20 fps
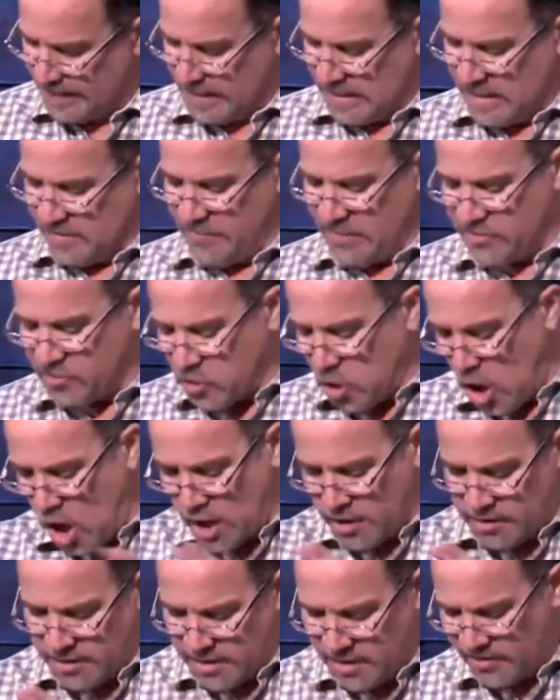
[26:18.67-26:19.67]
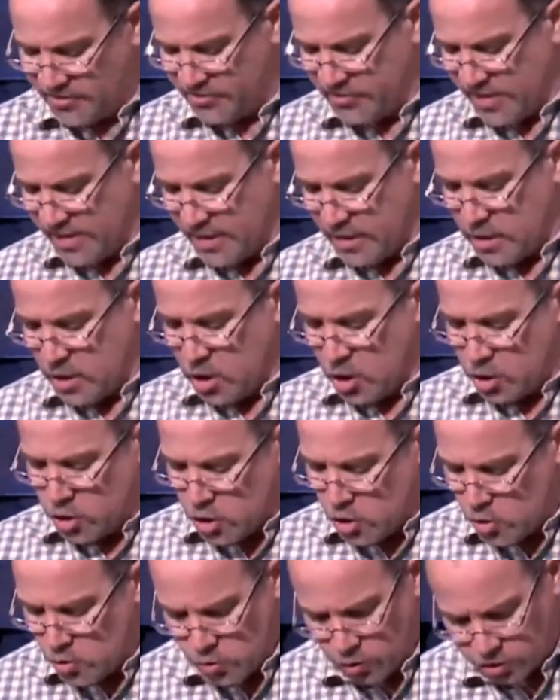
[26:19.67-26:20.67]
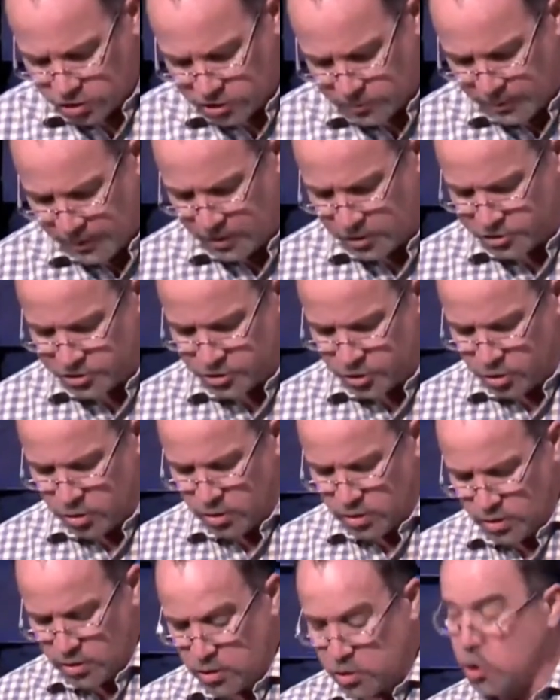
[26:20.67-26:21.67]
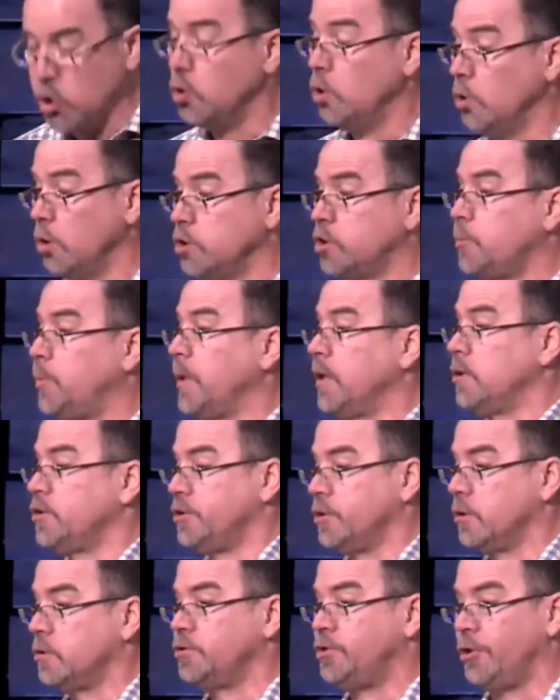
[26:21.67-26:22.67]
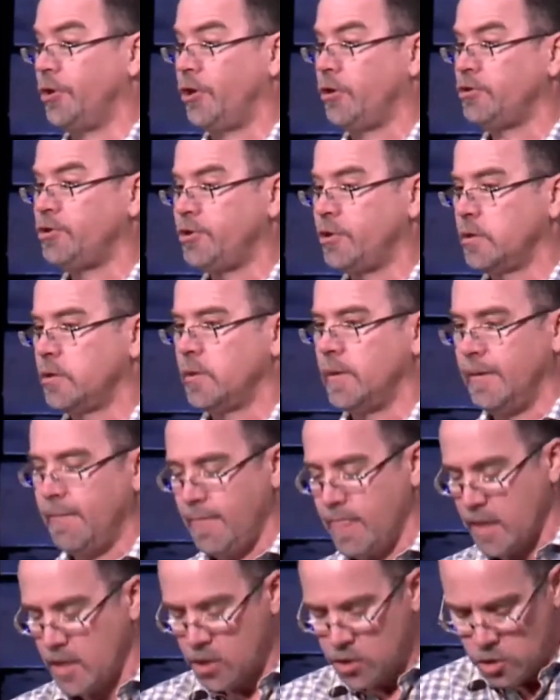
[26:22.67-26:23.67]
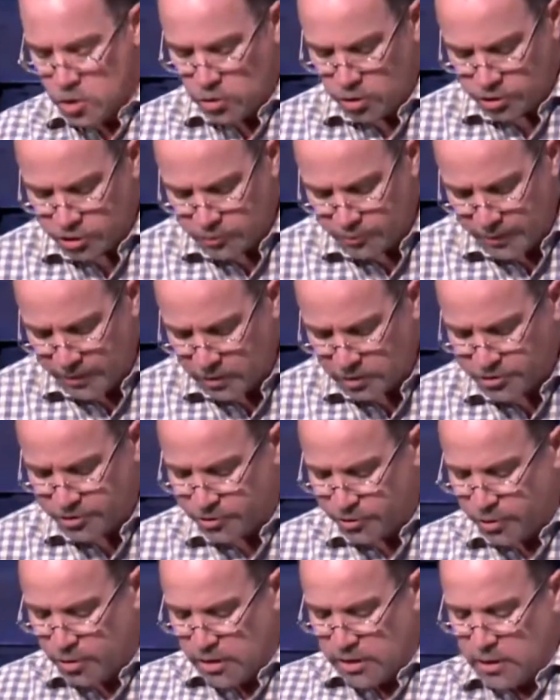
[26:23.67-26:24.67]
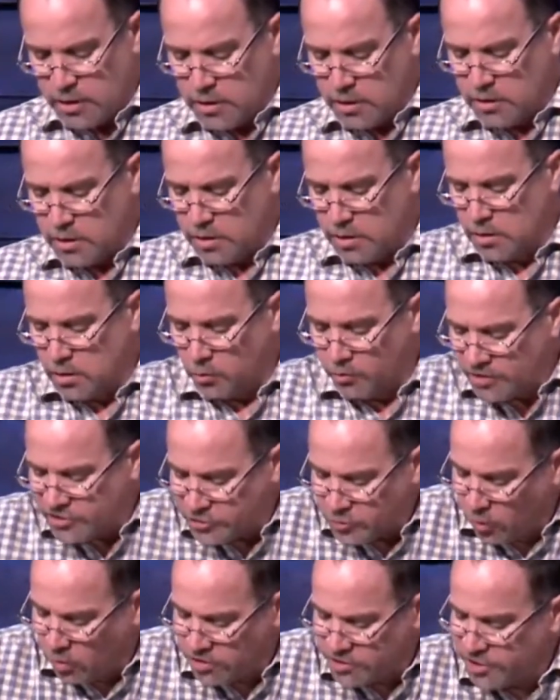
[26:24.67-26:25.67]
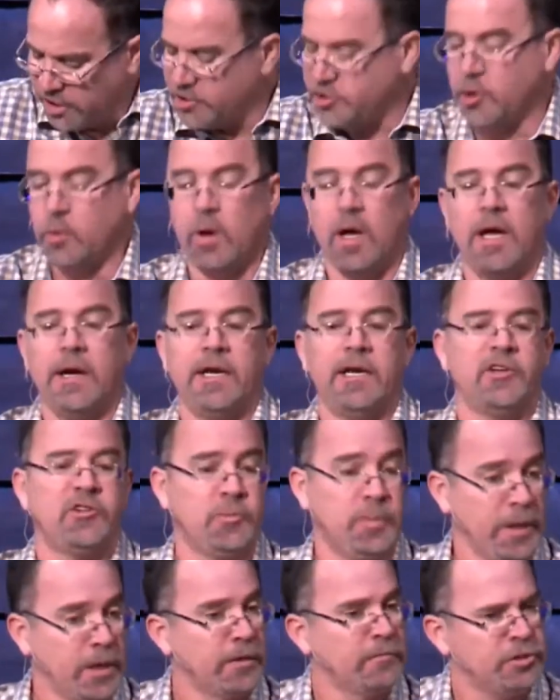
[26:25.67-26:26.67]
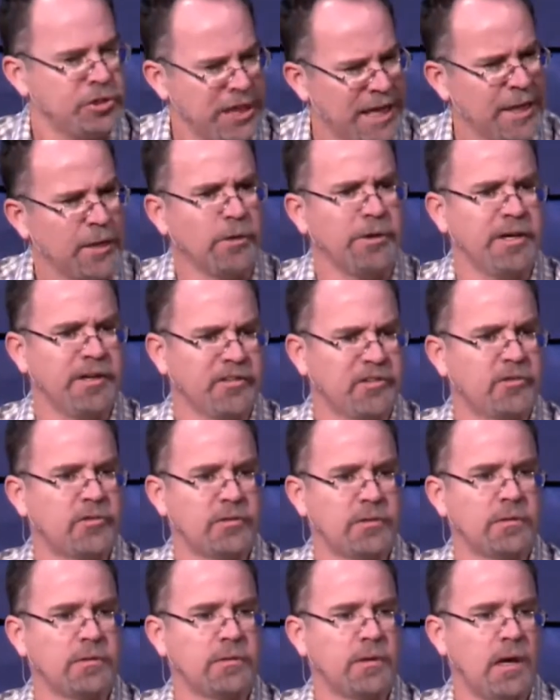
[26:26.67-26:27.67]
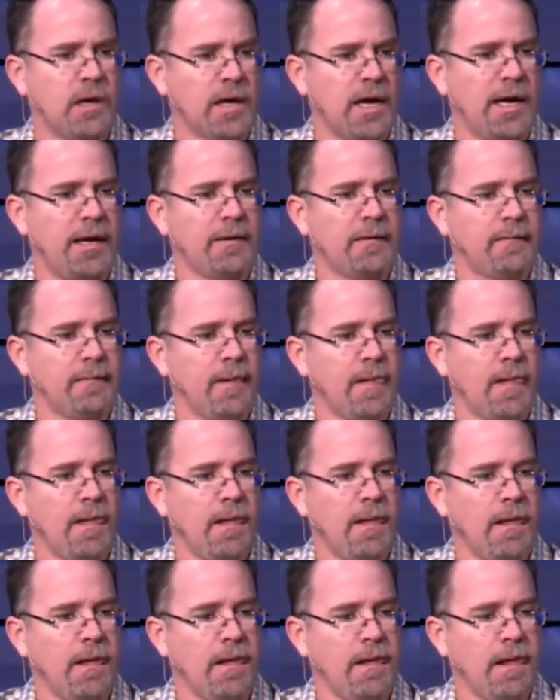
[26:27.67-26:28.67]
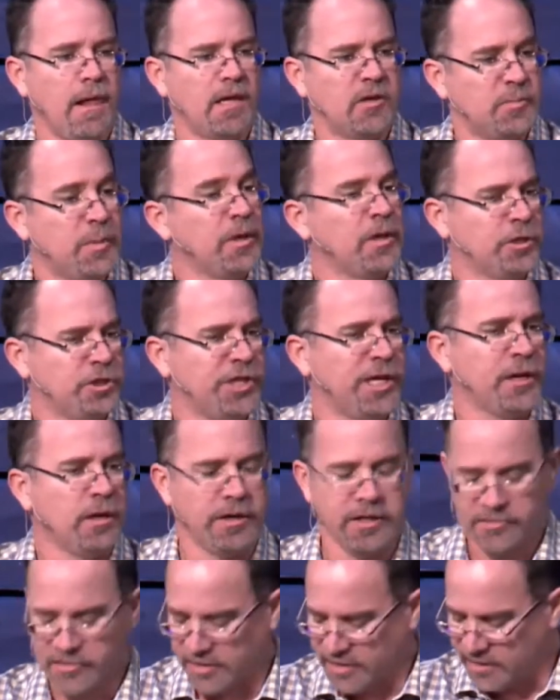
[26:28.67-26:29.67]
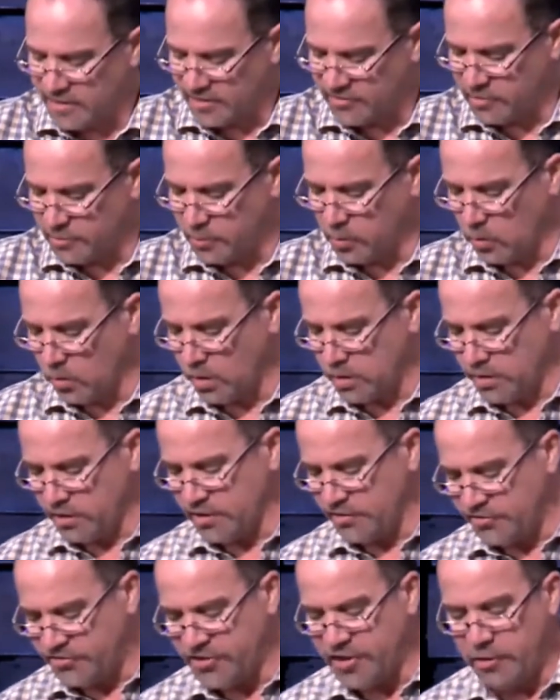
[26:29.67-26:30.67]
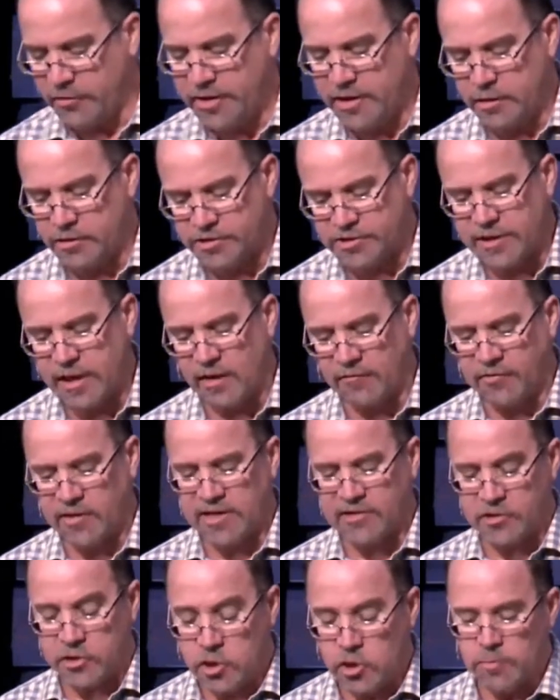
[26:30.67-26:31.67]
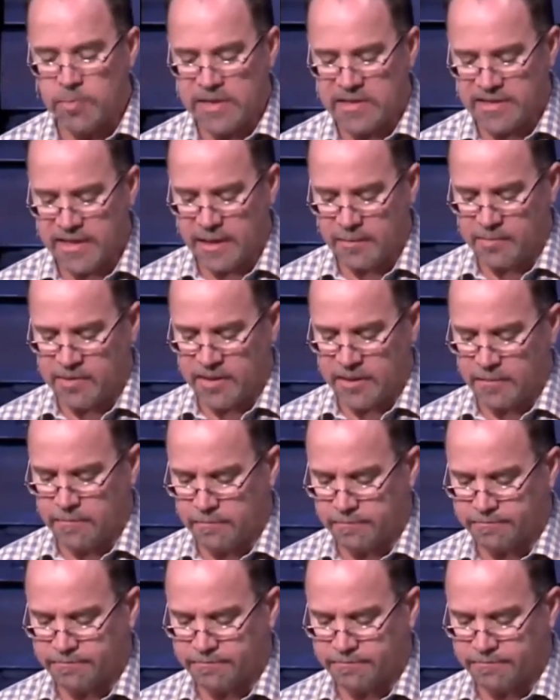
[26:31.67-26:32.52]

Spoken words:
if he's caught in any sin, you who are spiritual, church, you who are spiritual, restore such a one in a spirit of gentleness, all right? Spirit of gentleness, I think that's important. Considering yourself, lest you be tempted,